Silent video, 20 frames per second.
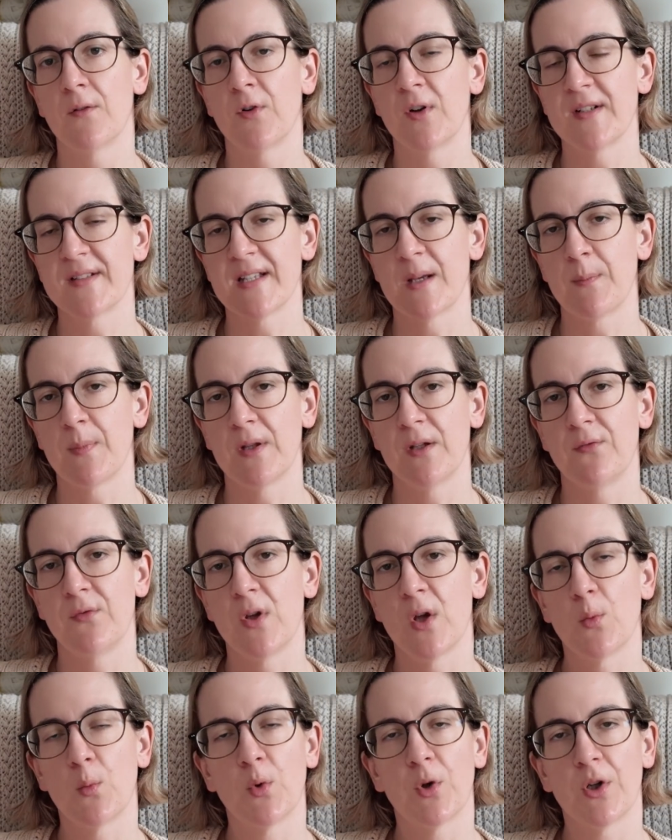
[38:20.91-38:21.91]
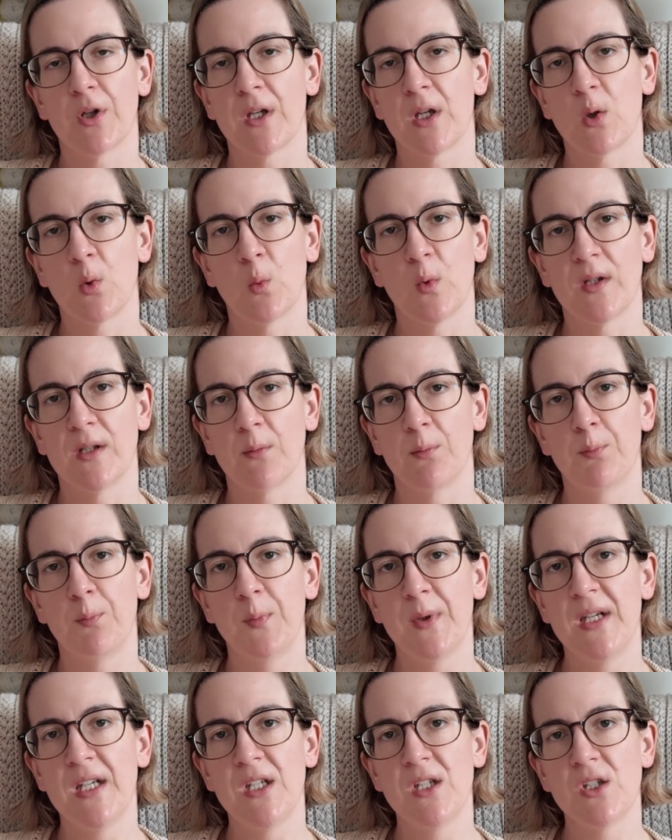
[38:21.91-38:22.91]
For example, if you're working with a
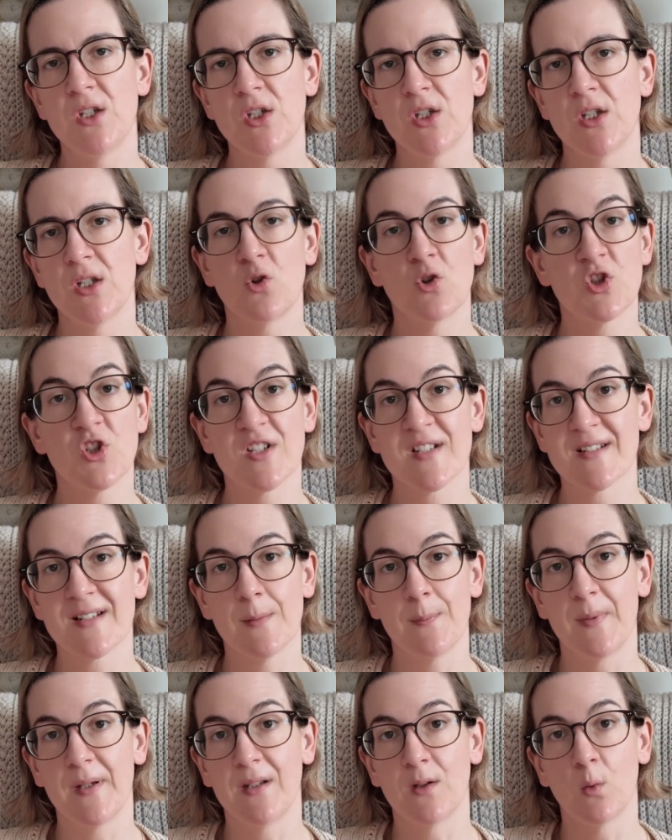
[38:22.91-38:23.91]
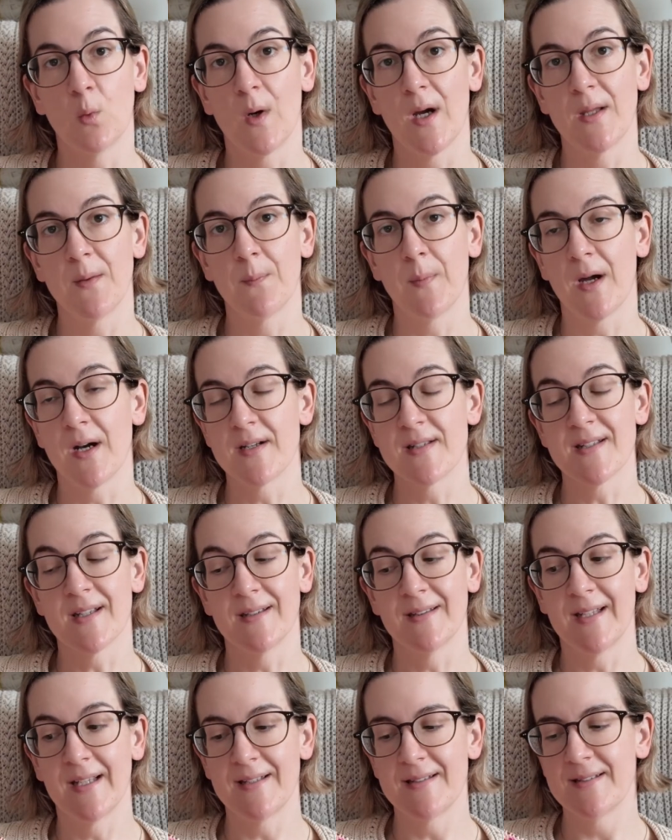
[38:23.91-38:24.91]
peach, you're just slipping the white parts
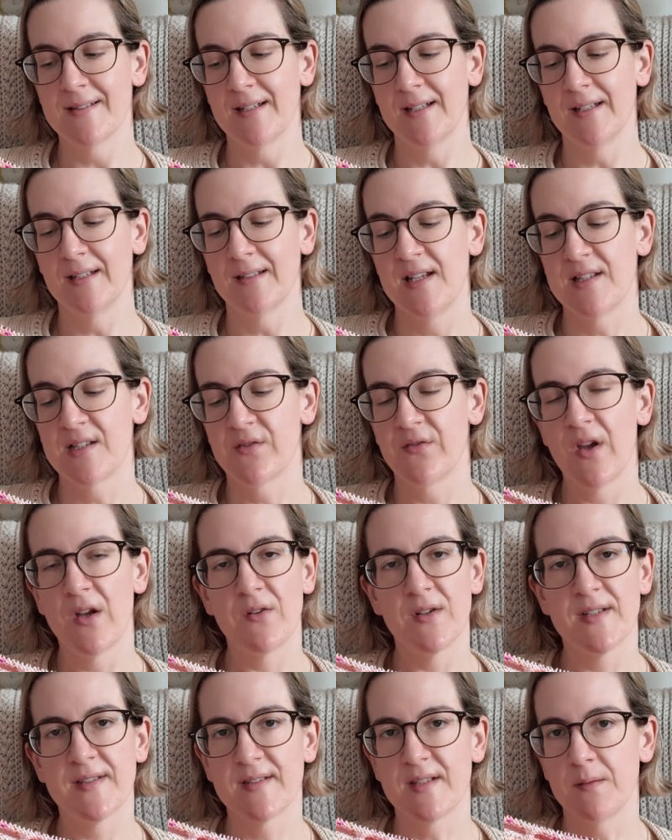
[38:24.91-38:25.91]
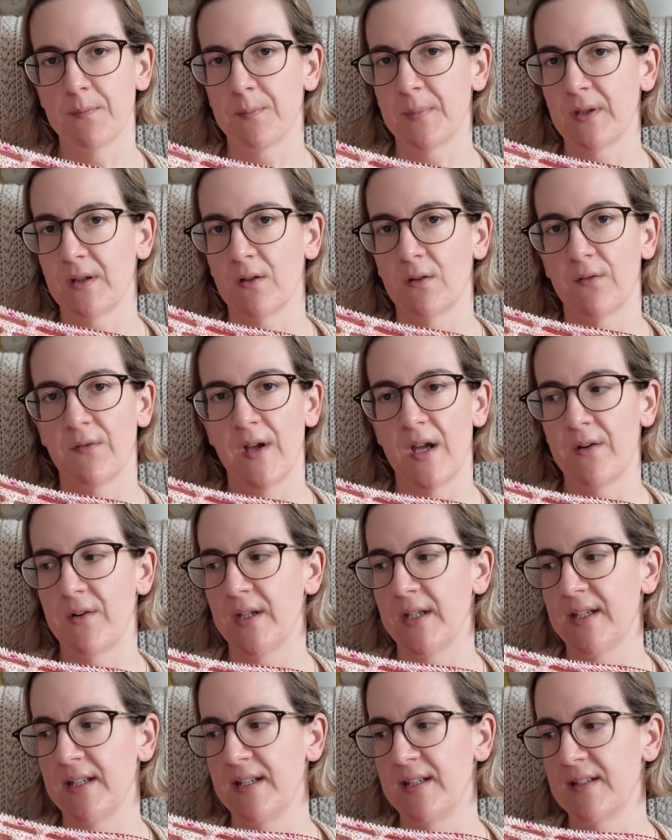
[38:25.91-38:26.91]
and that's it. It's very simple,
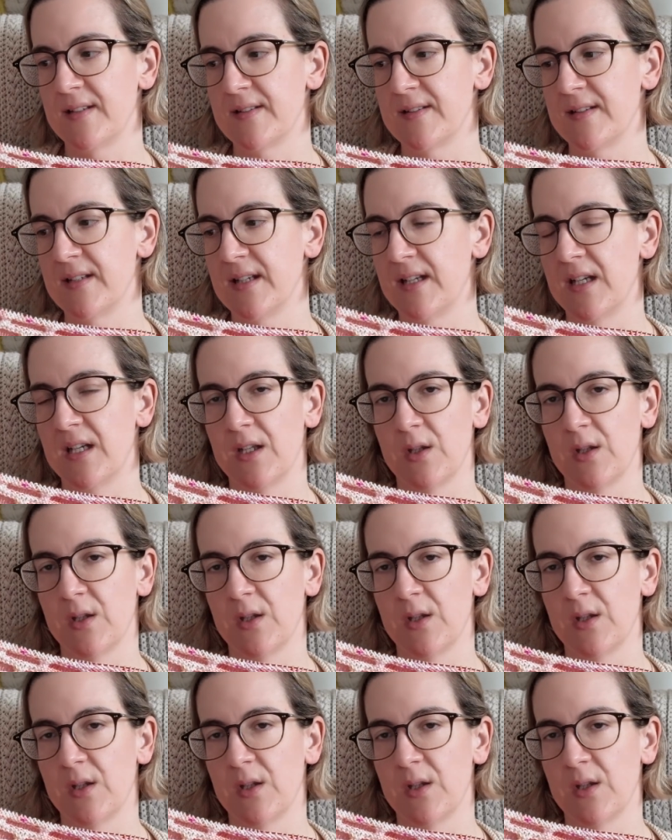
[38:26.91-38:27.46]
very easy.